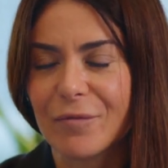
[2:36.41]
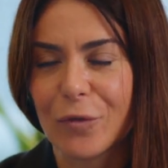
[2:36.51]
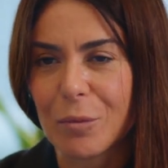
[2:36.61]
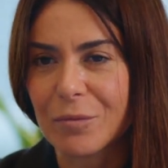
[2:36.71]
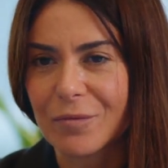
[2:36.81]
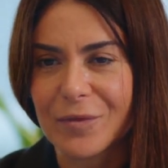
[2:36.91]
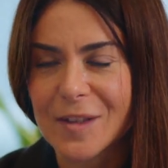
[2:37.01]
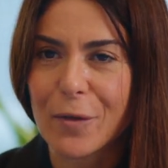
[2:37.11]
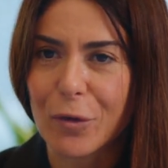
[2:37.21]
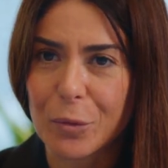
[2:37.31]
from
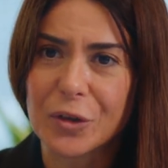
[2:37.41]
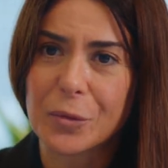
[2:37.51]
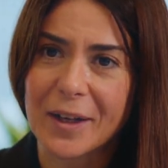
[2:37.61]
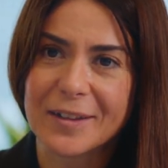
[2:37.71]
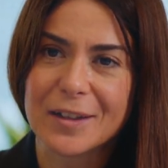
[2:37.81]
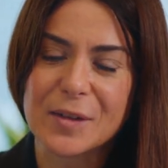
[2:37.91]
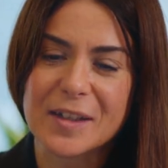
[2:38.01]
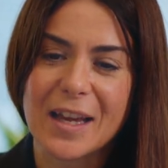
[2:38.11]
several perspectives.